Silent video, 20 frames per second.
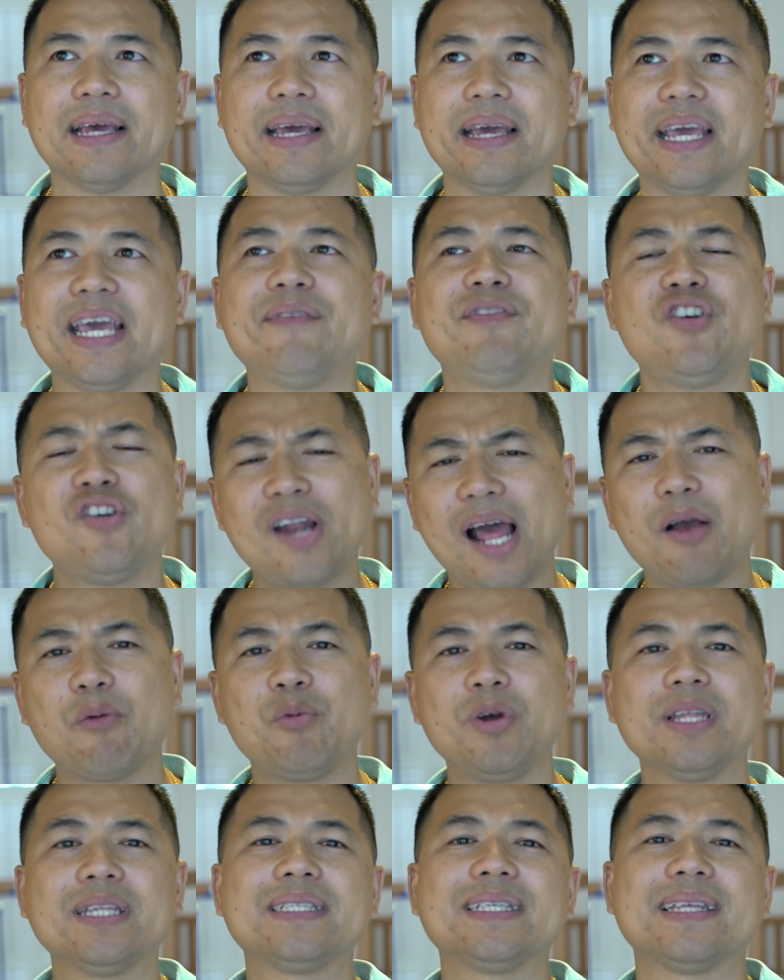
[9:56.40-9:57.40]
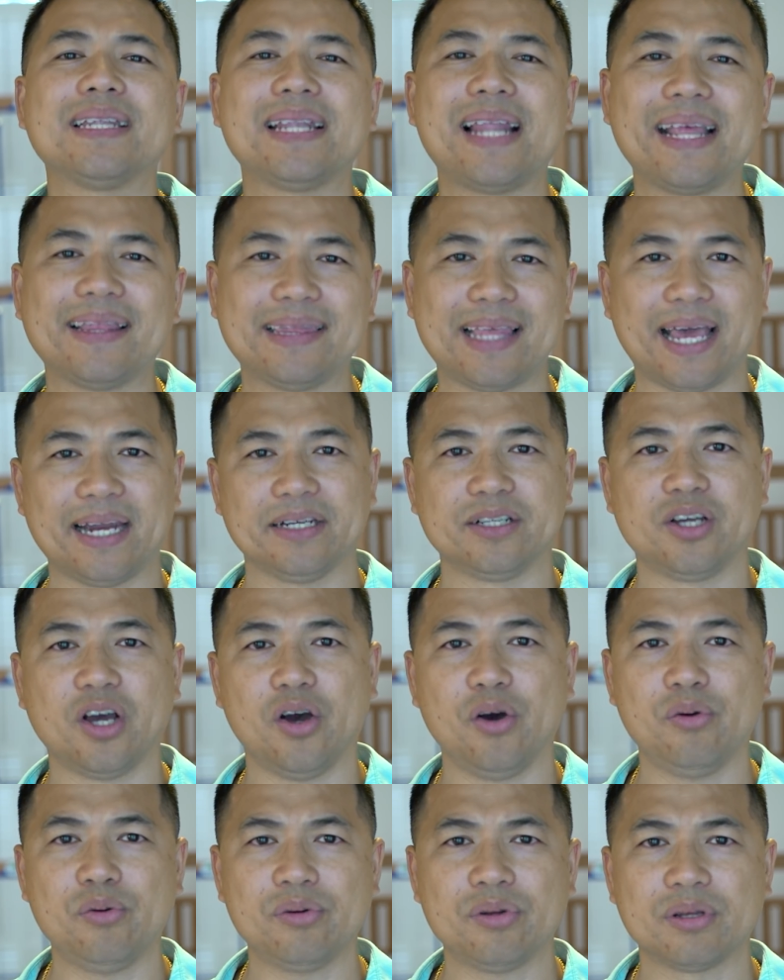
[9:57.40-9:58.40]
If you're not willing to let that
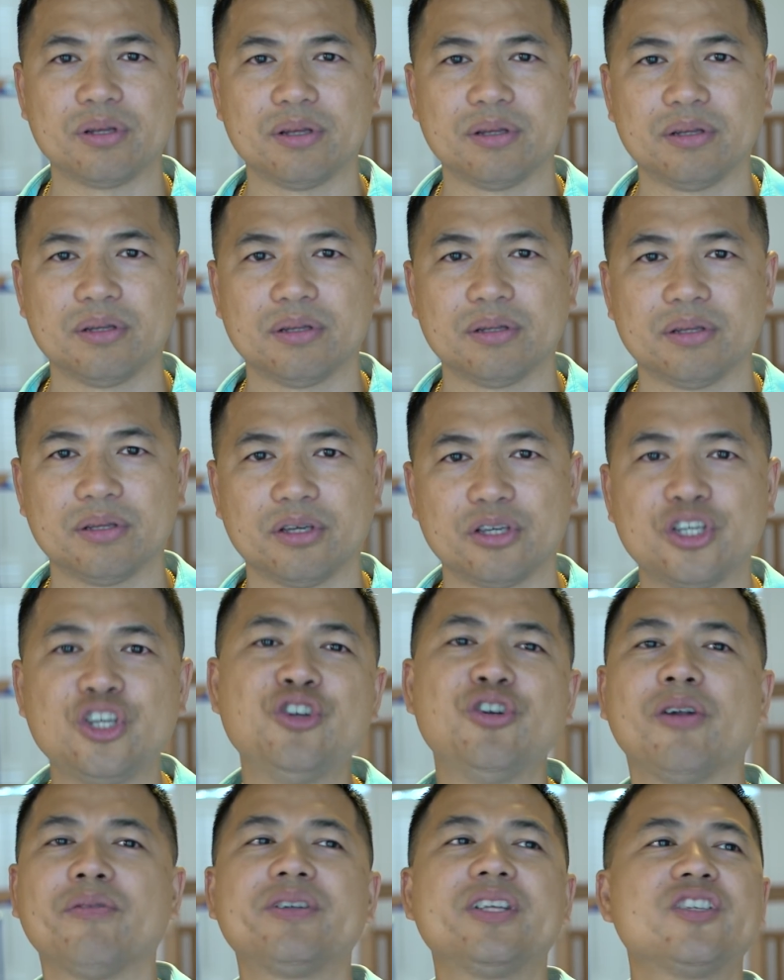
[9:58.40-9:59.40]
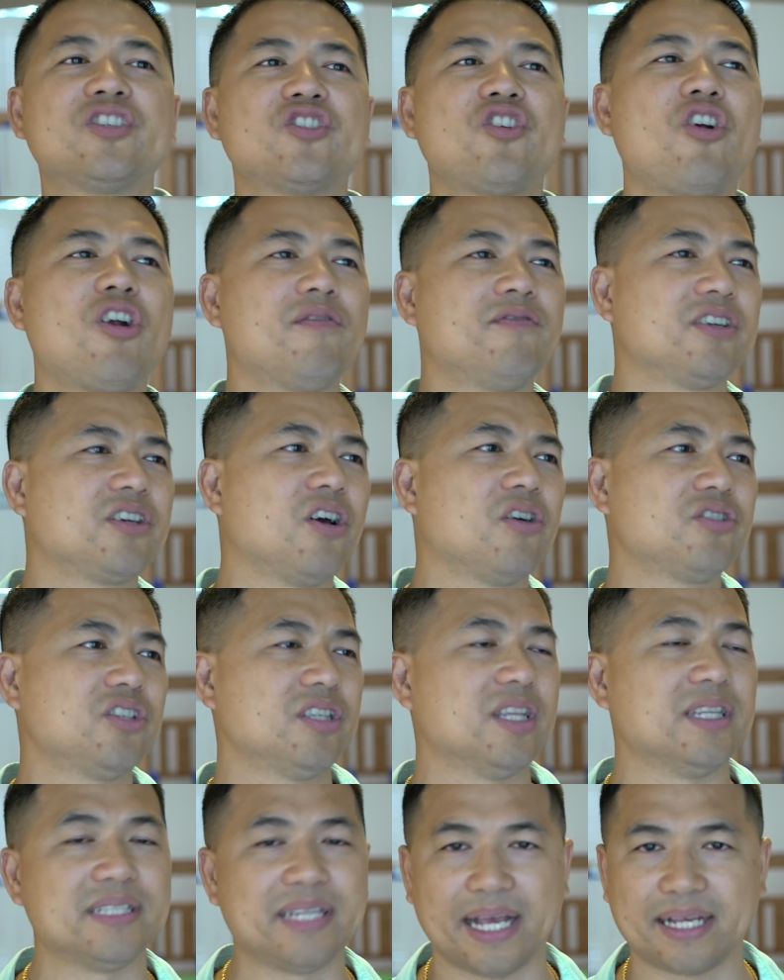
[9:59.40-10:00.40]
go, you don't deserve to go to
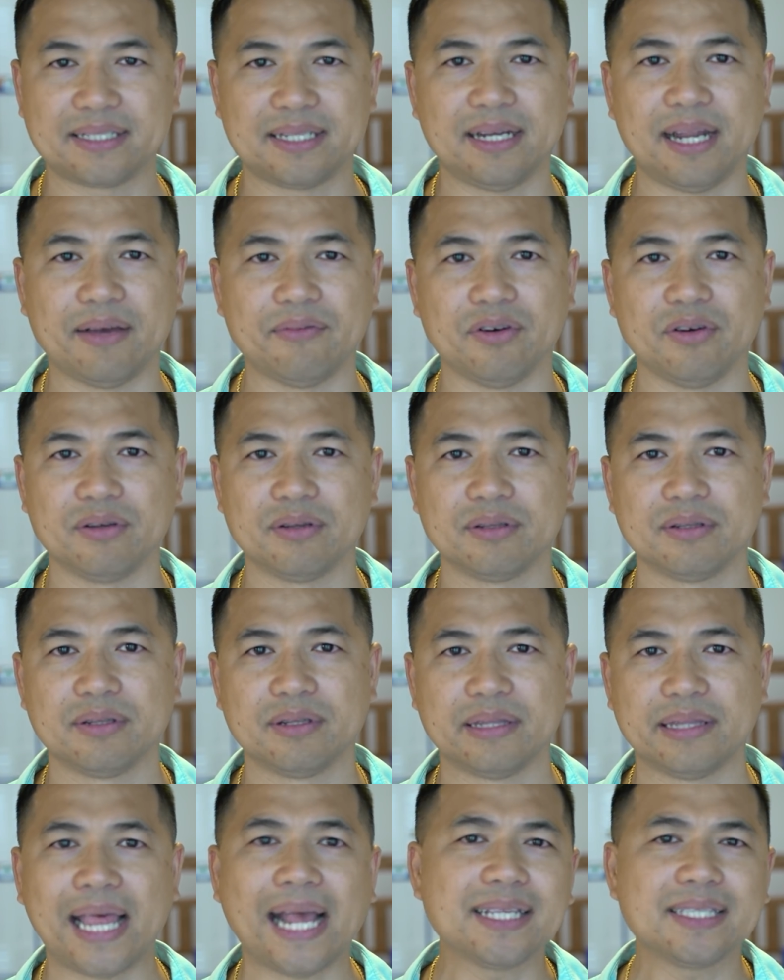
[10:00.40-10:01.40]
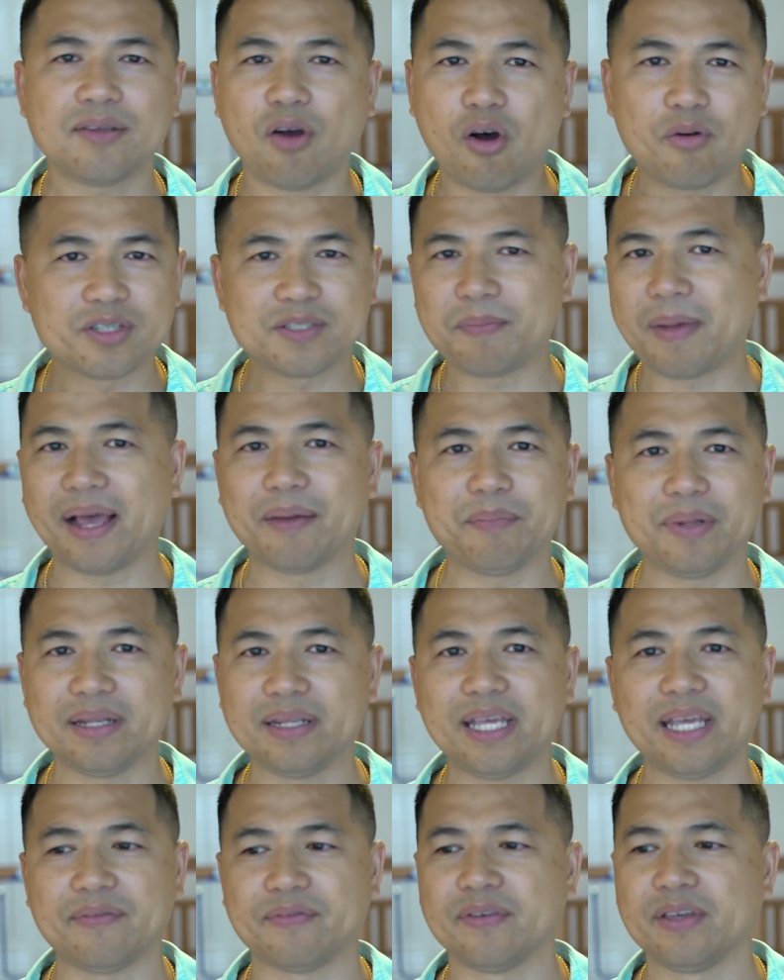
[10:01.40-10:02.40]
the next level. That's always my
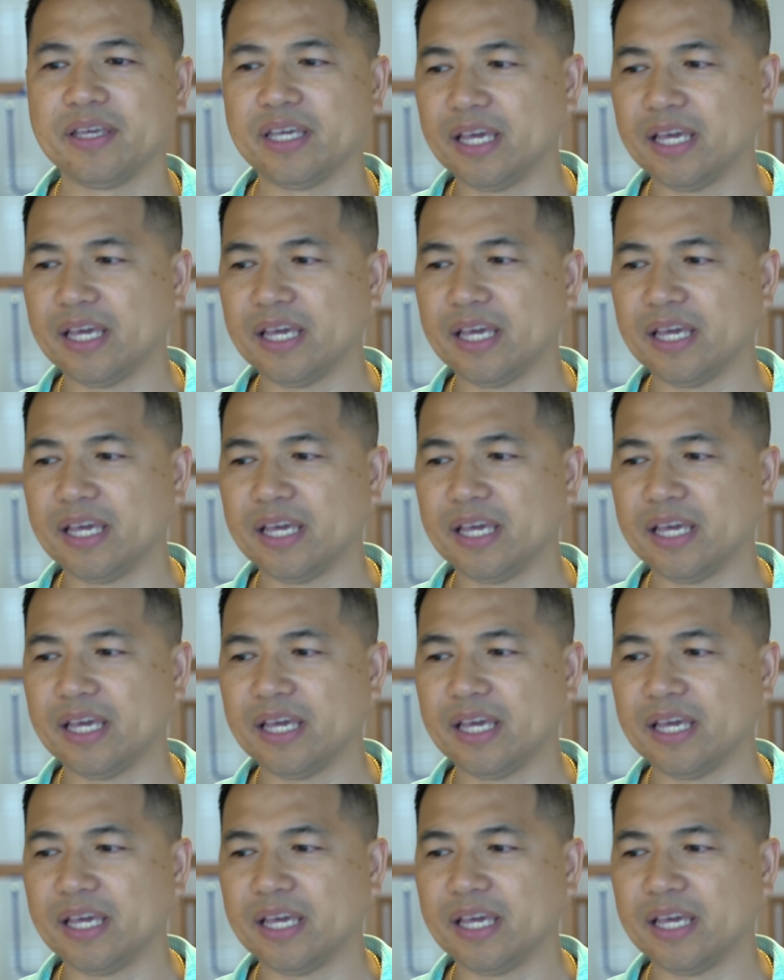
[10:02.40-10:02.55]
belief.